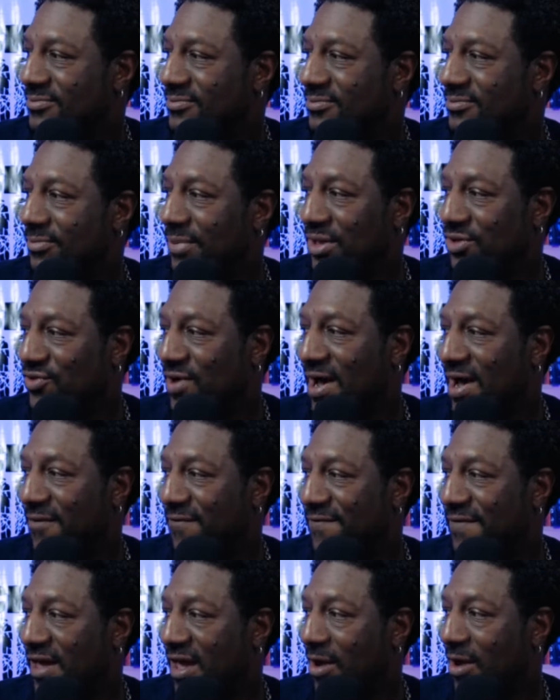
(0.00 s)
been trying to
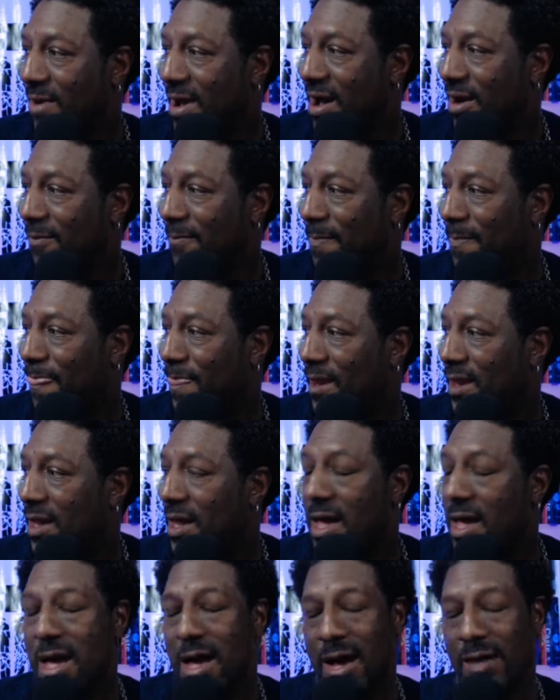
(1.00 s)
figure out.
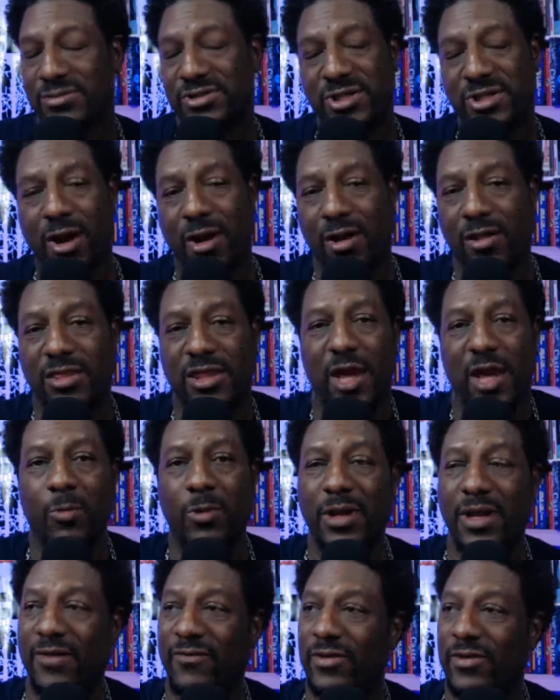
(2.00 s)
I'm starting to think
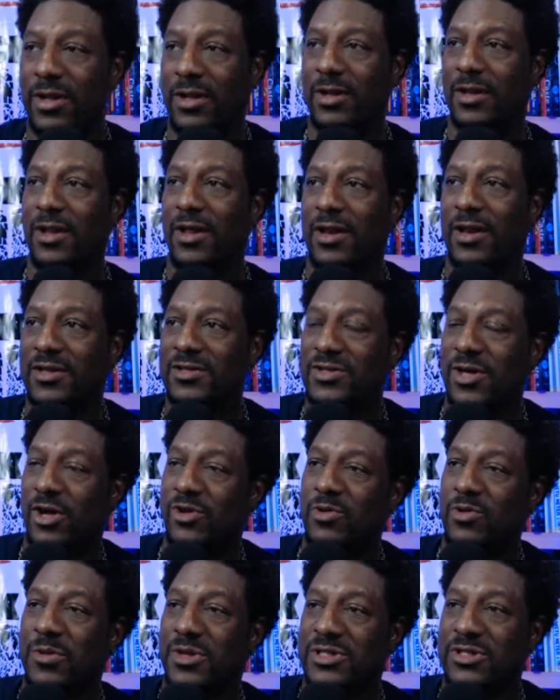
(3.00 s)
we're living in this
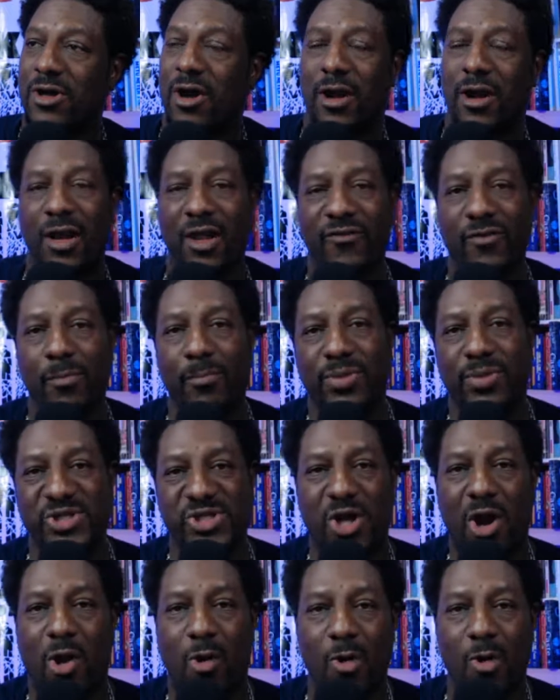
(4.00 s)
country. We're starting to live in
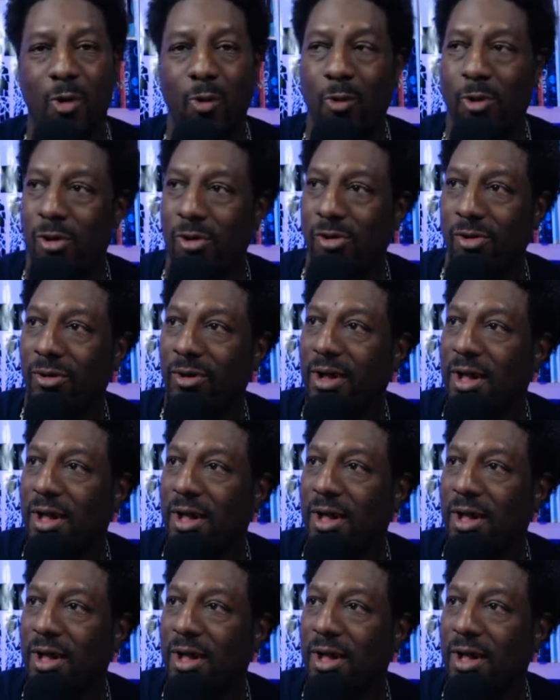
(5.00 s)
bizarro world.